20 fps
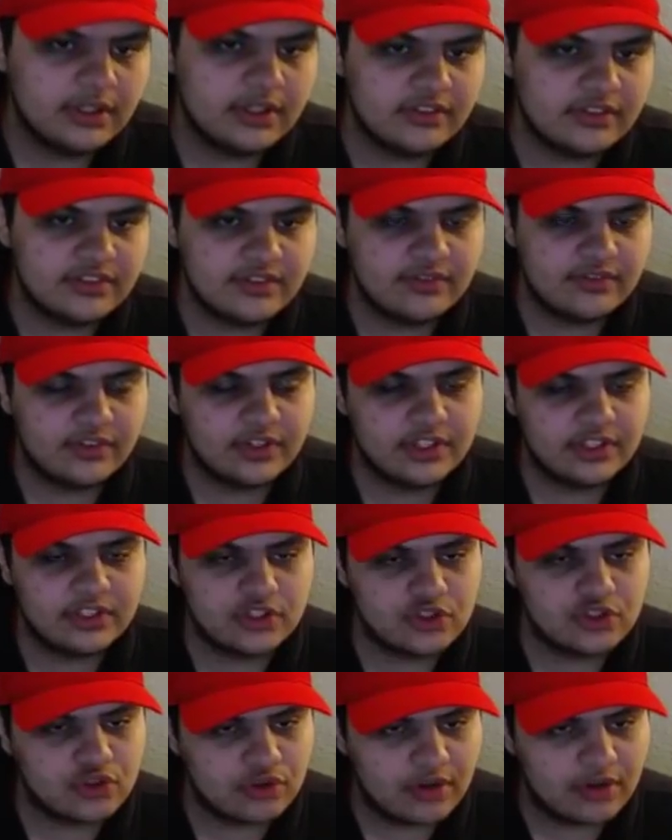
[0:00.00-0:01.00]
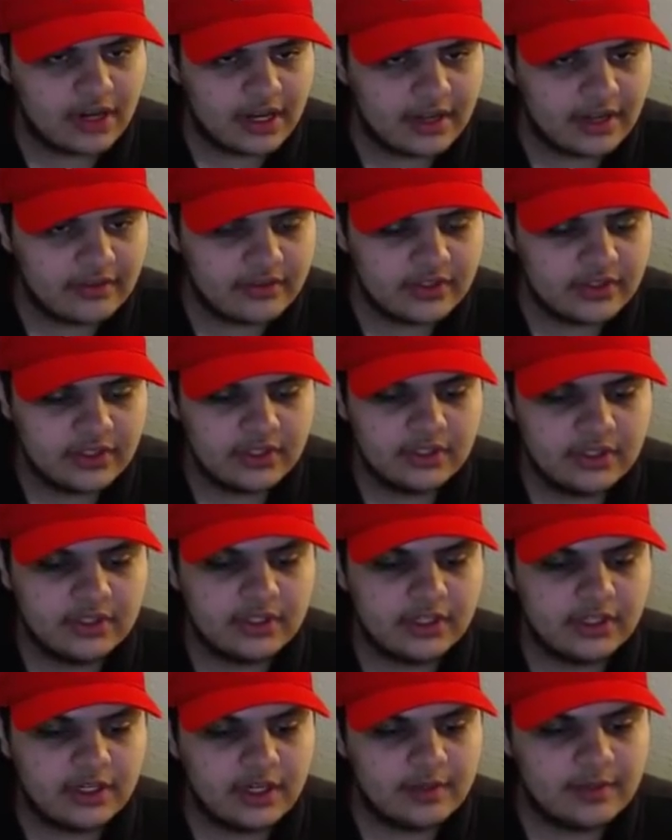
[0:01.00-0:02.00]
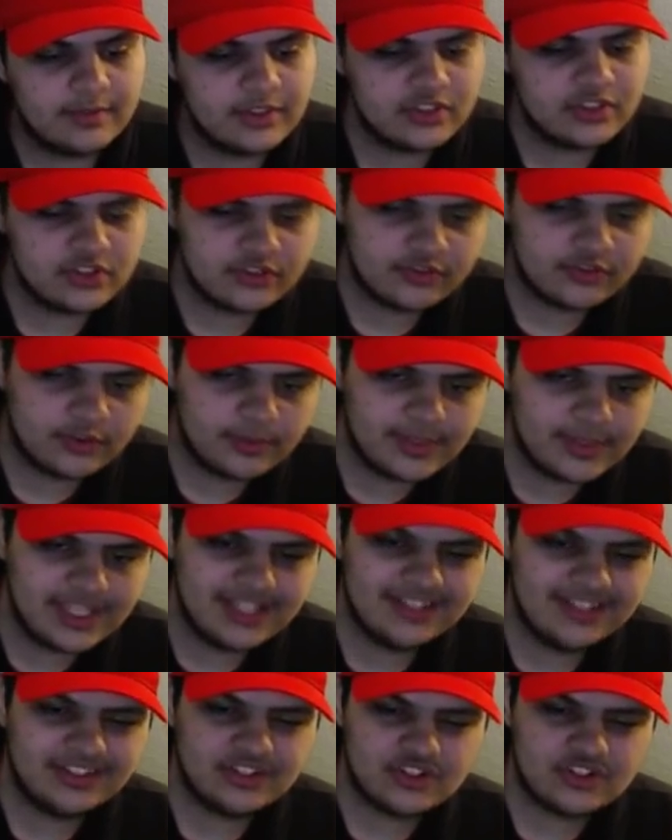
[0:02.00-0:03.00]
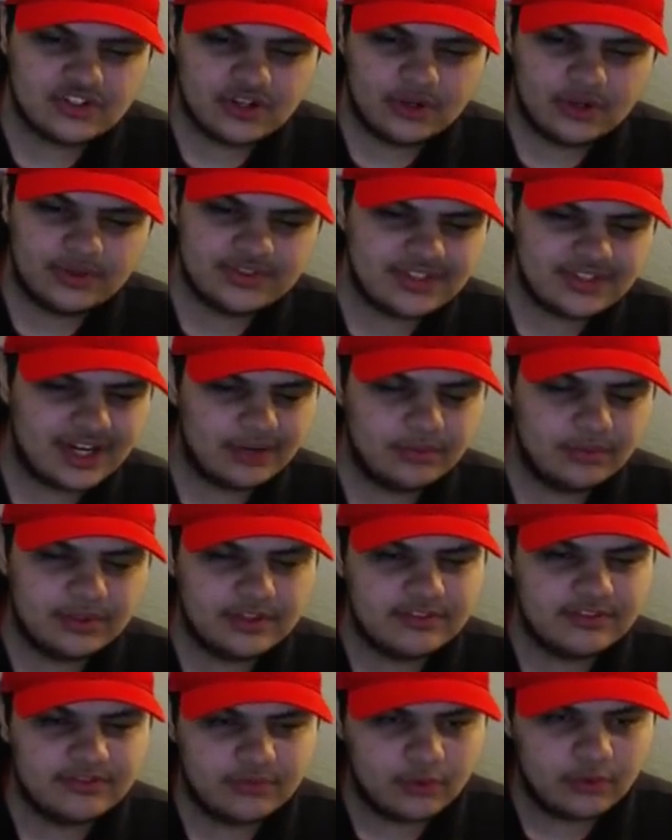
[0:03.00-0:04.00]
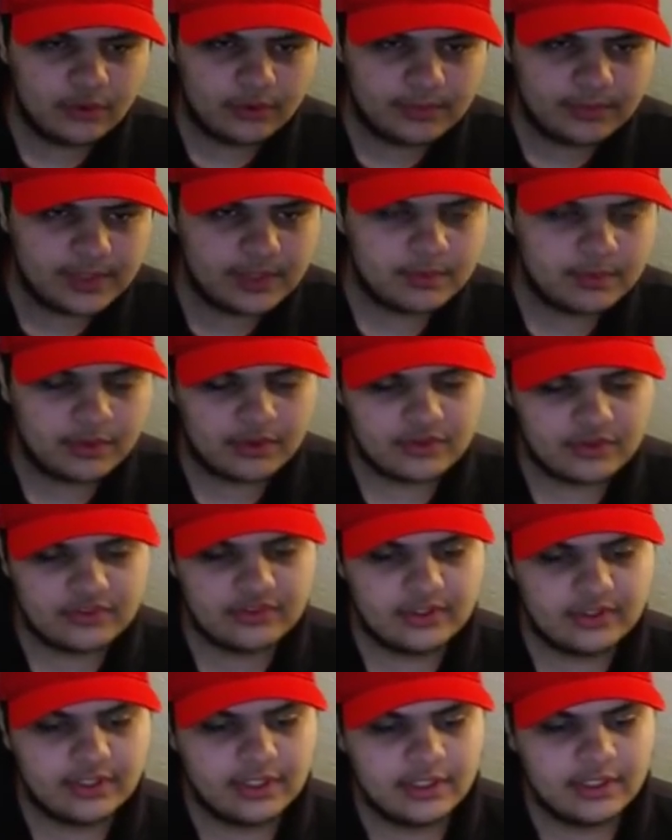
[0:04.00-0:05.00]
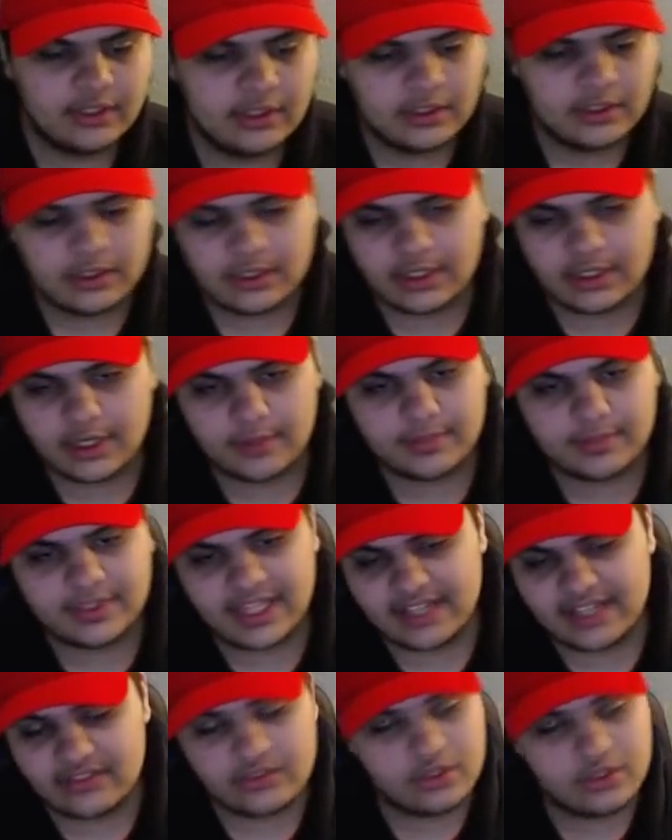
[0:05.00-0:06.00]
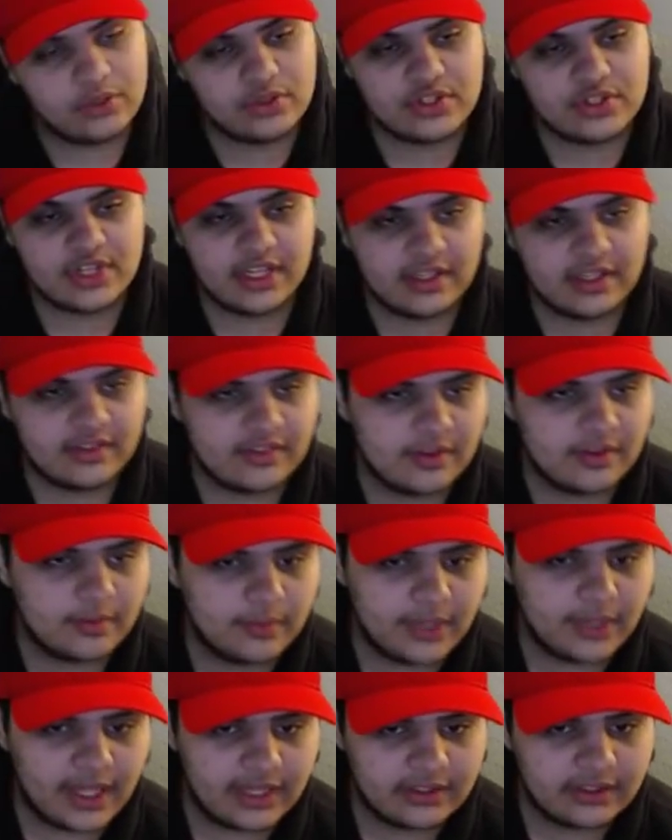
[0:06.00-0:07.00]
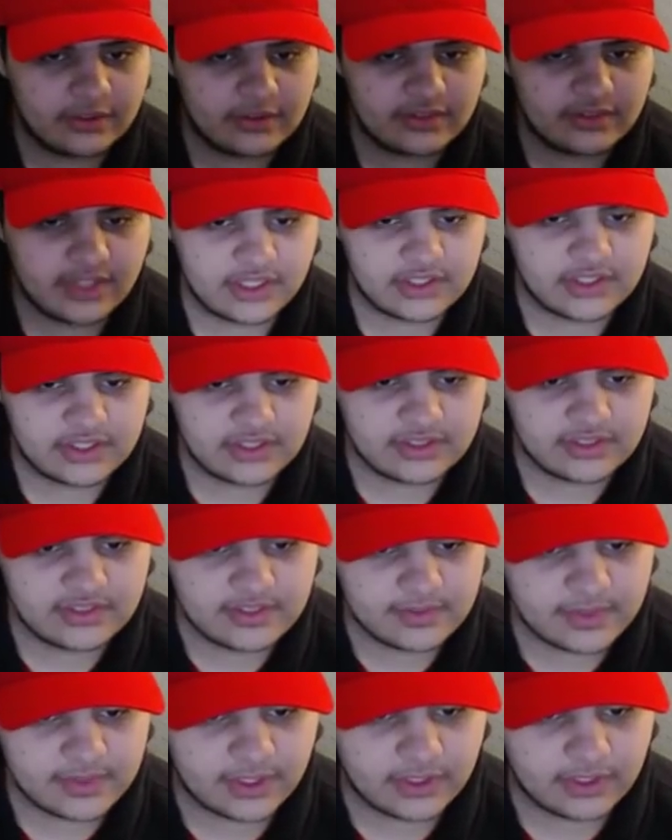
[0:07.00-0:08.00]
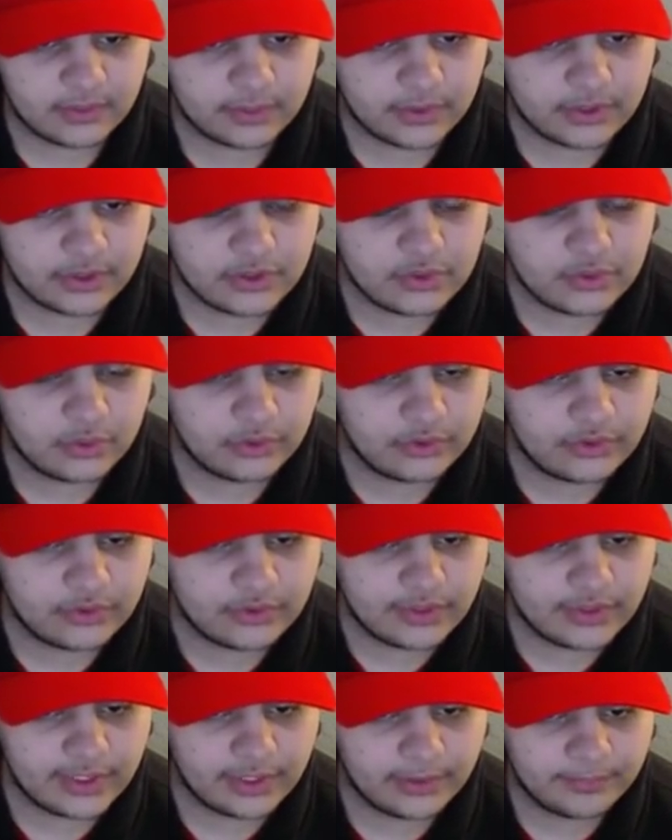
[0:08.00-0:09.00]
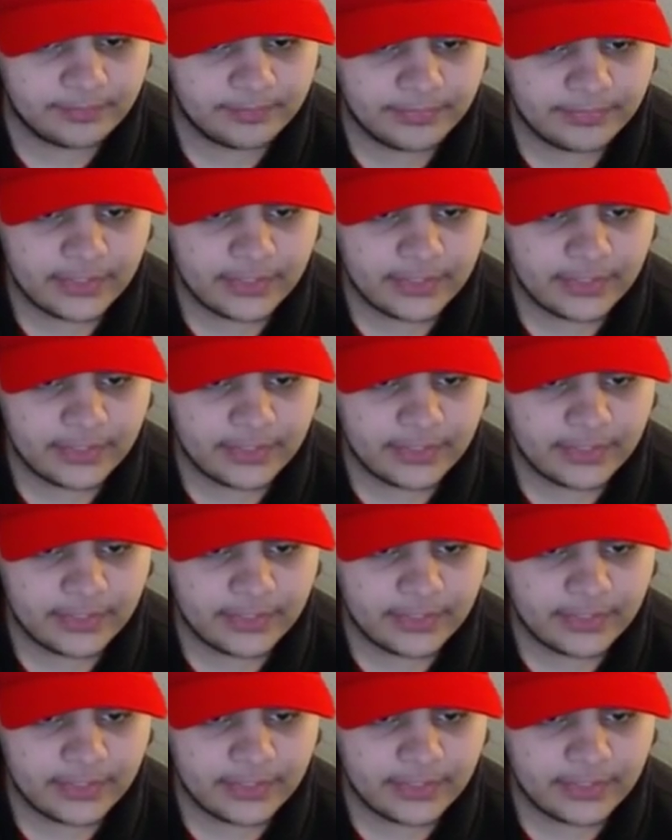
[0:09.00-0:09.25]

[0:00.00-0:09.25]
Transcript: It seemed very contrived. And just for me, the show is not really for me, personally. But that's no shade at Tim Black, though. He seems like a pretty cool dude now.